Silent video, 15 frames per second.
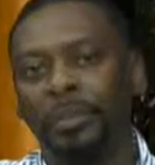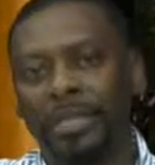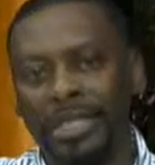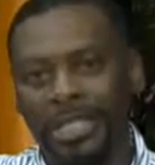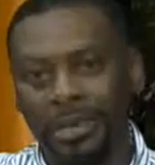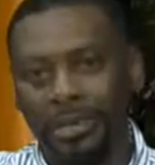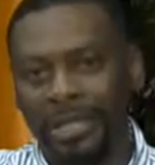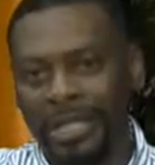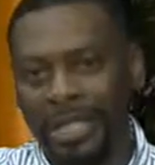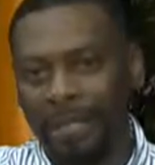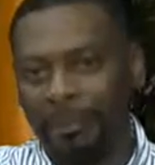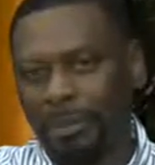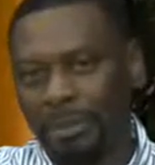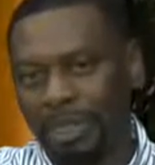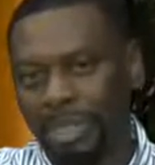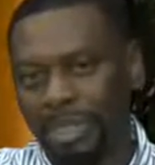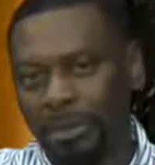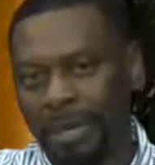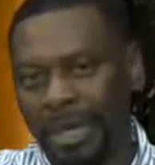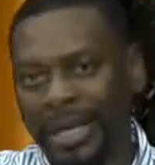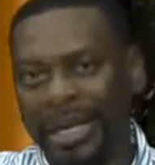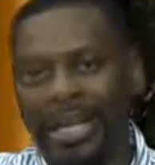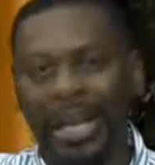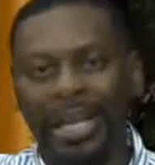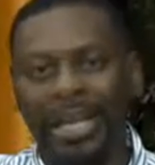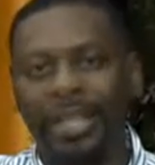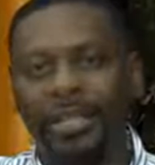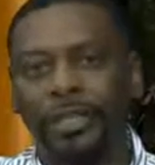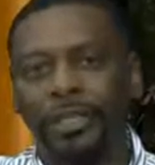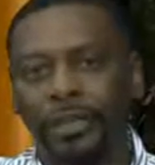participants that participate
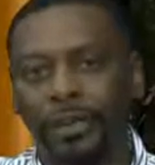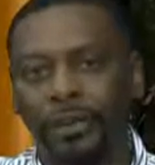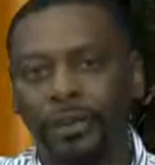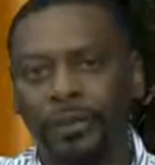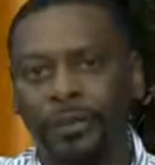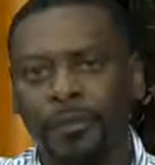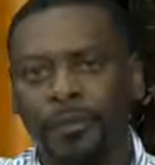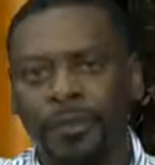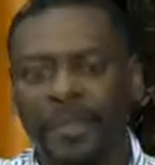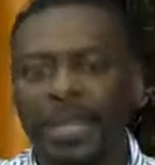in the schools